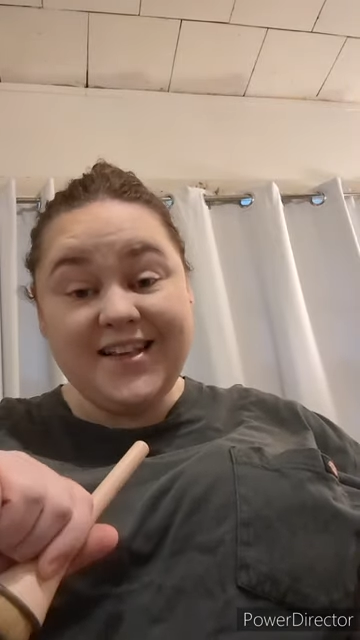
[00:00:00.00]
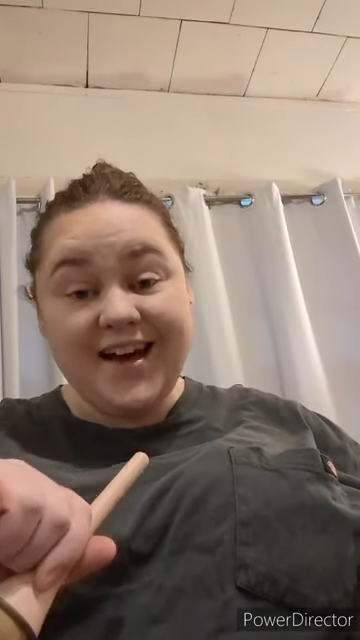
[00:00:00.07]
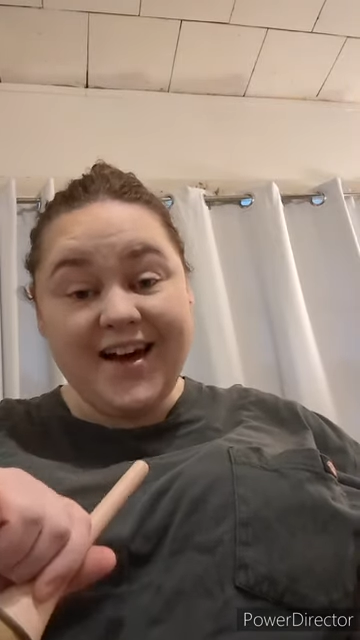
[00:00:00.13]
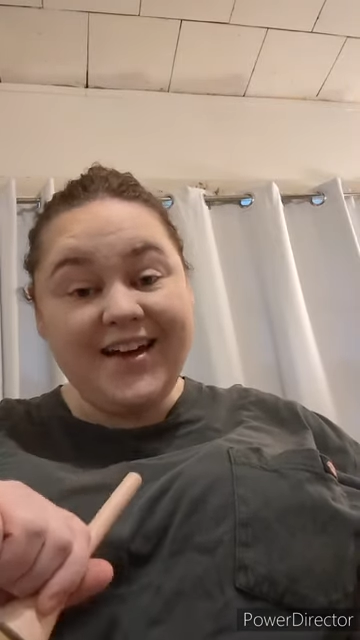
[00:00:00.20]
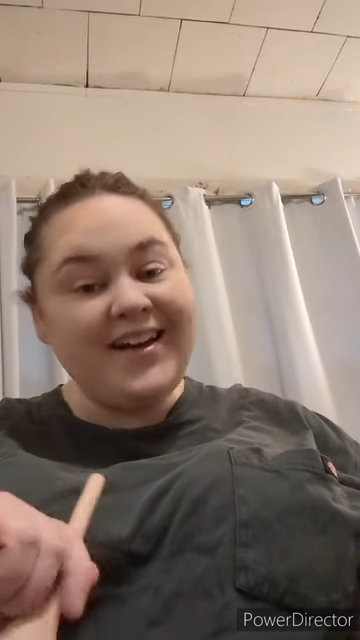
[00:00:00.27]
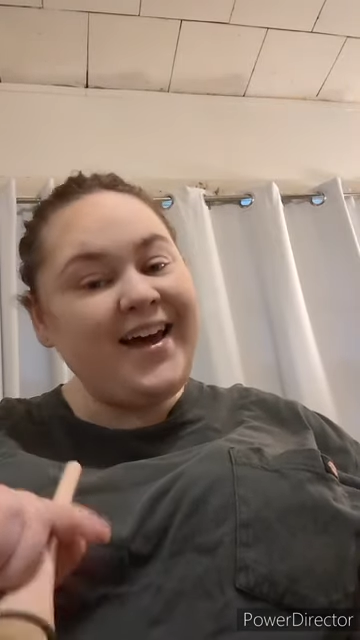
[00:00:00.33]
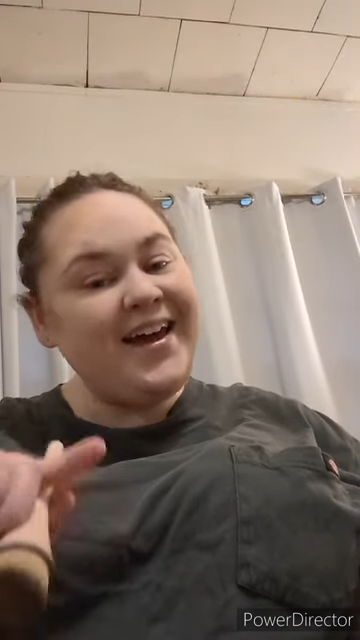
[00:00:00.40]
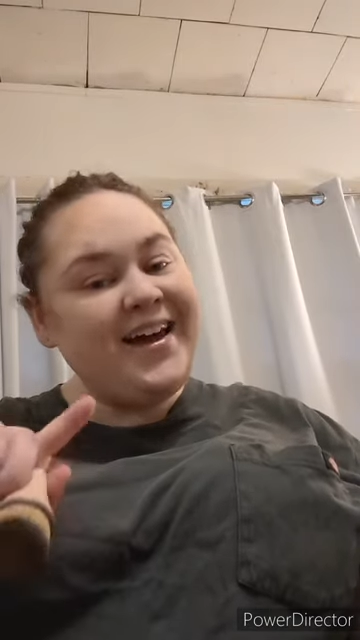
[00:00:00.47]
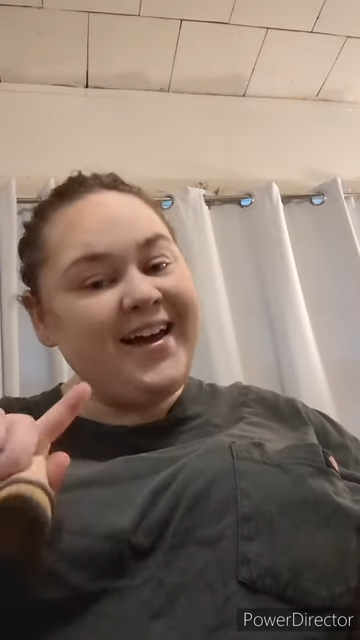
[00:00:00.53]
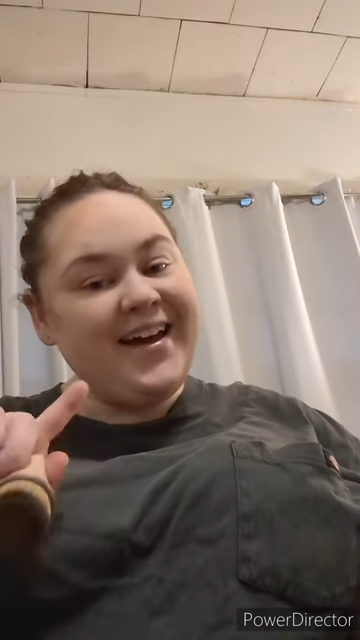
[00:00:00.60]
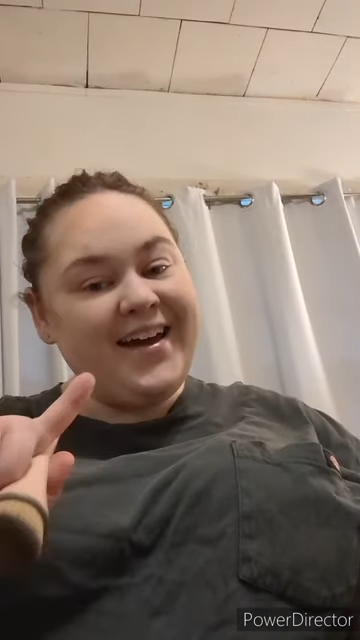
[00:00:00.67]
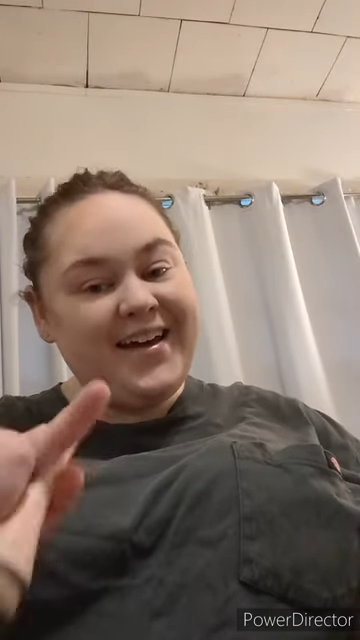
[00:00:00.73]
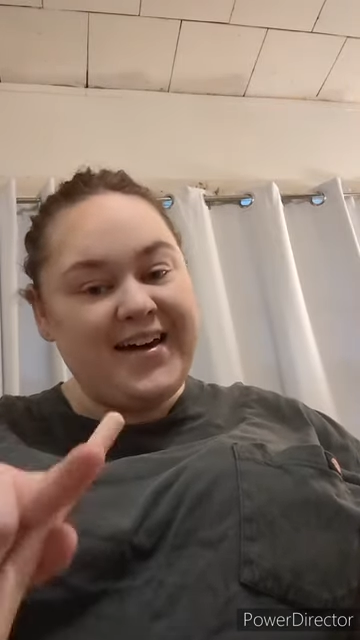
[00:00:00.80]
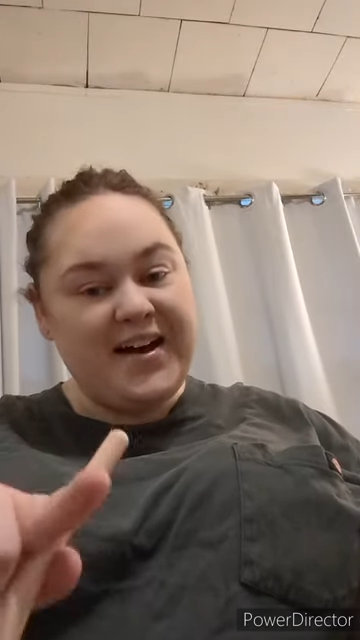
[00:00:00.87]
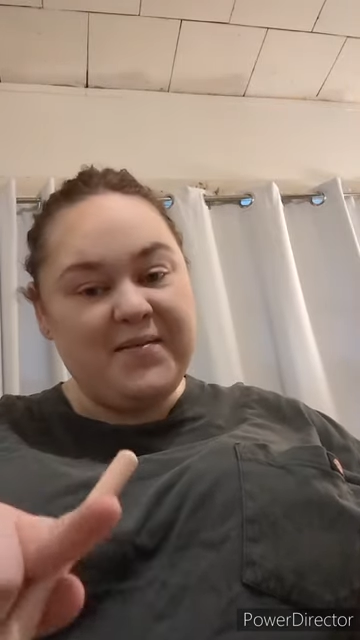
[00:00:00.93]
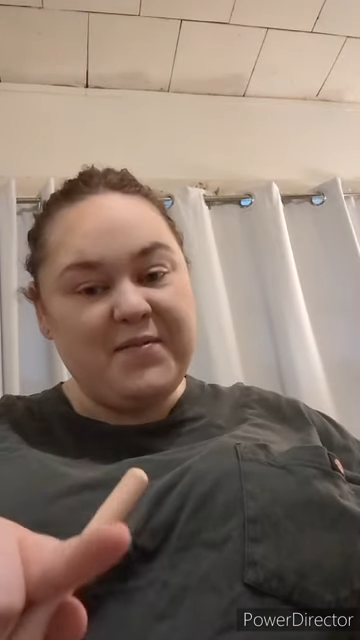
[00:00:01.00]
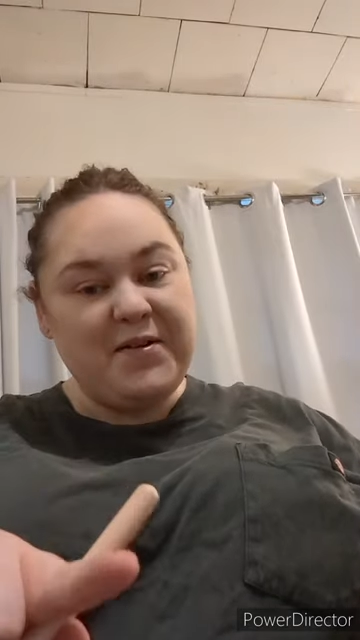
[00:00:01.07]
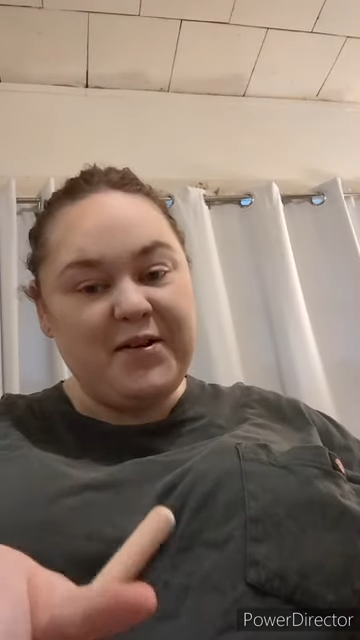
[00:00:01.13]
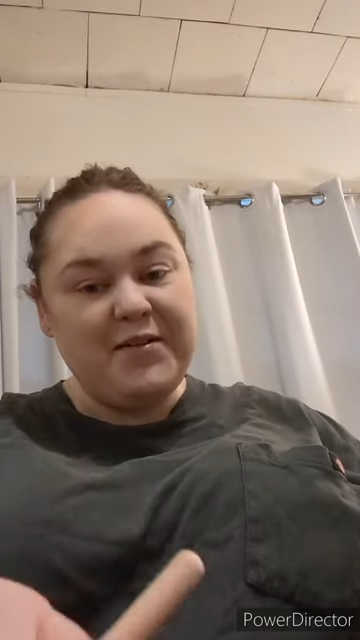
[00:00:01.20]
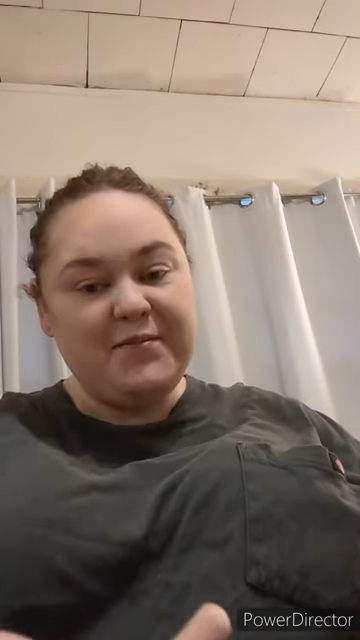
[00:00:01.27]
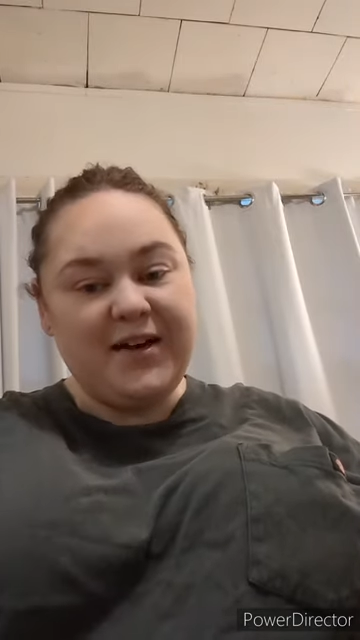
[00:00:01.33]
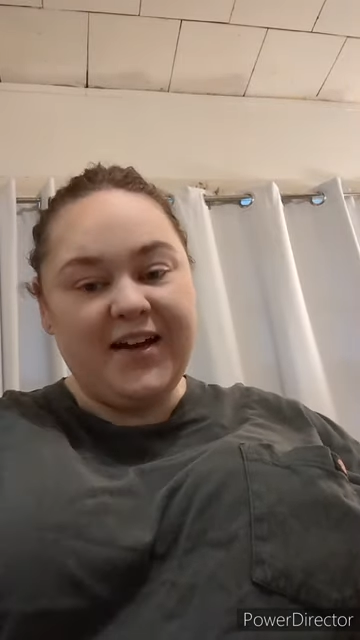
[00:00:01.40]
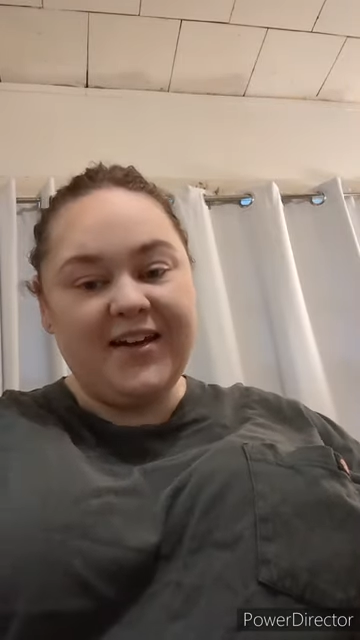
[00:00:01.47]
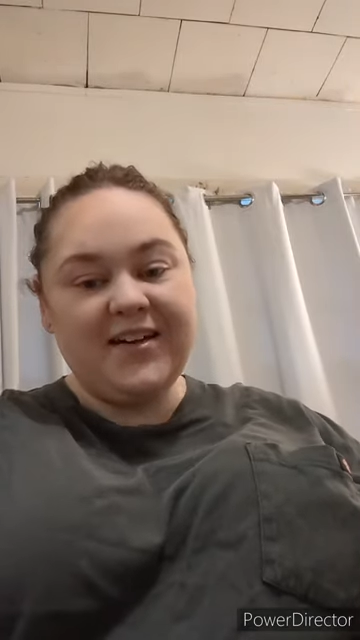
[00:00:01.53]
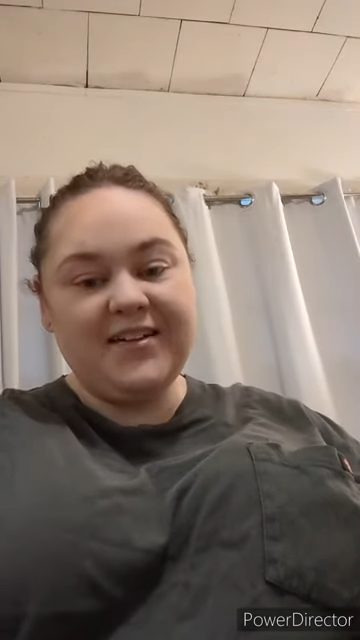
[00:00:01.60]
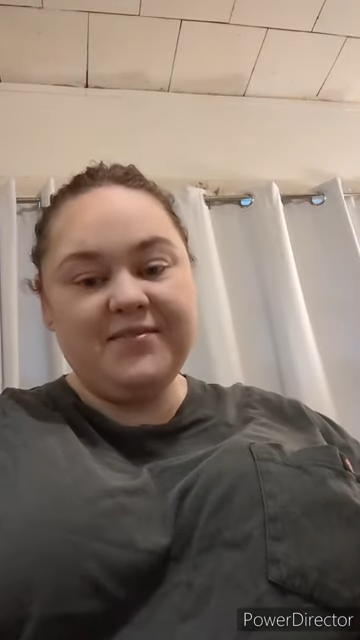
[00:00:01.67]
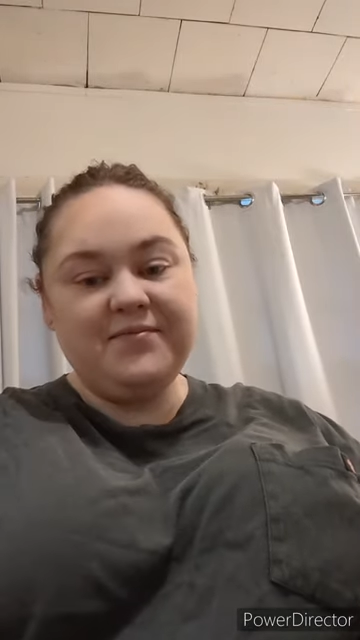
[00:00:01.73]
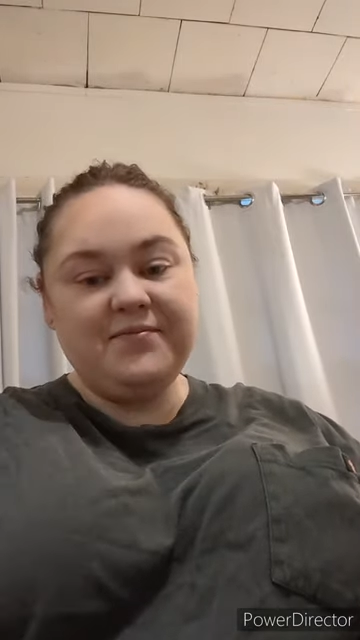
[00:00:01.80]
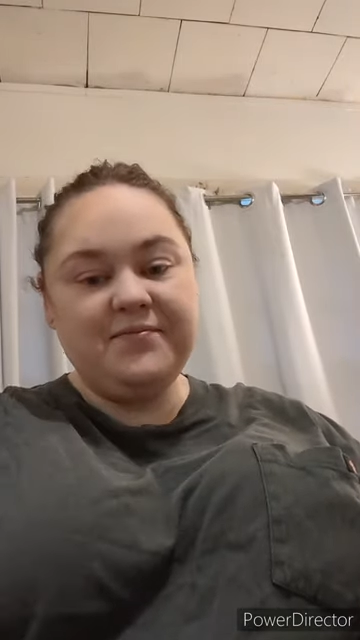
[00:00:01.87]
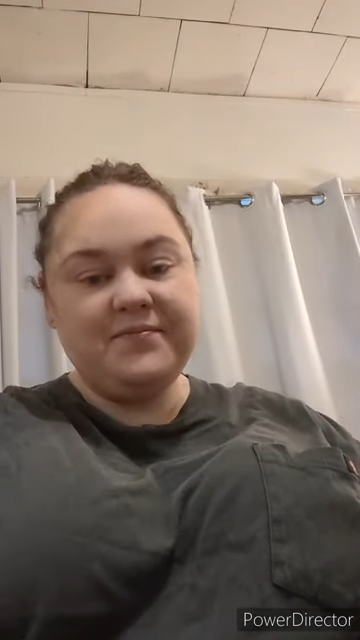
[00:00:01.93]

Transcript: side and I'll be right back.